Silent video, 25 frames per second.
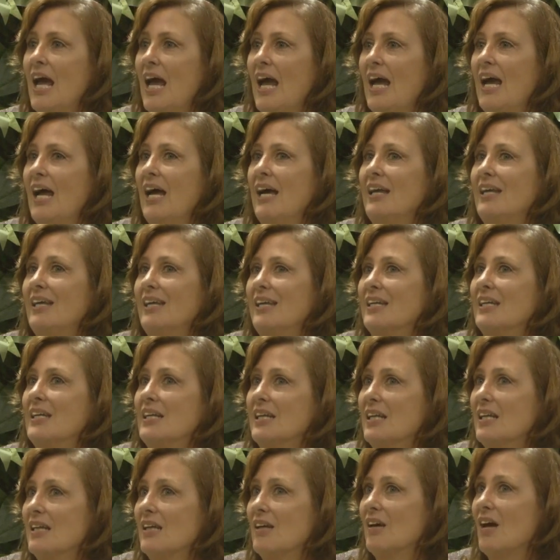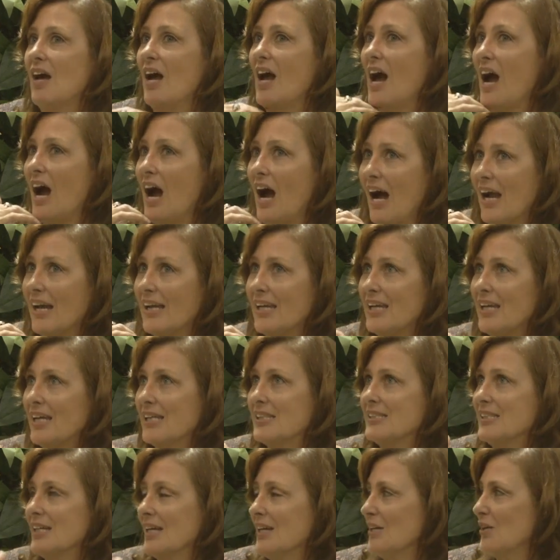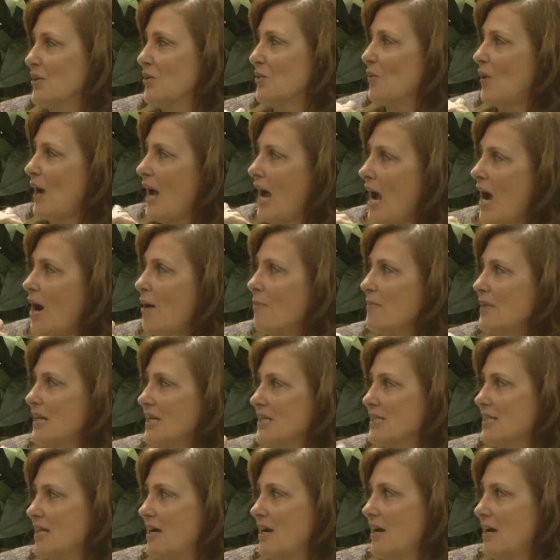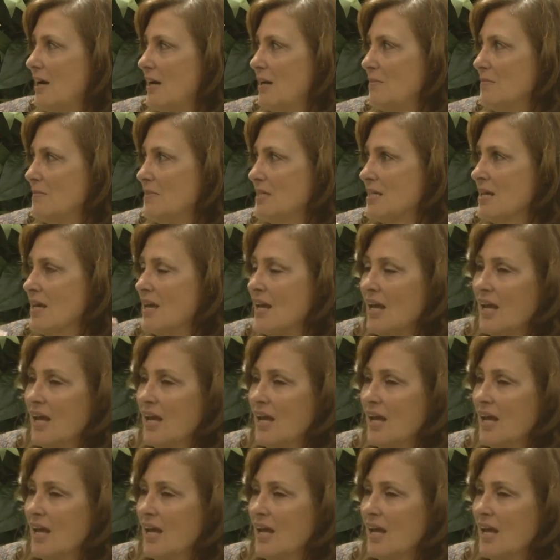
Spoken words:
And I can't tell you how many times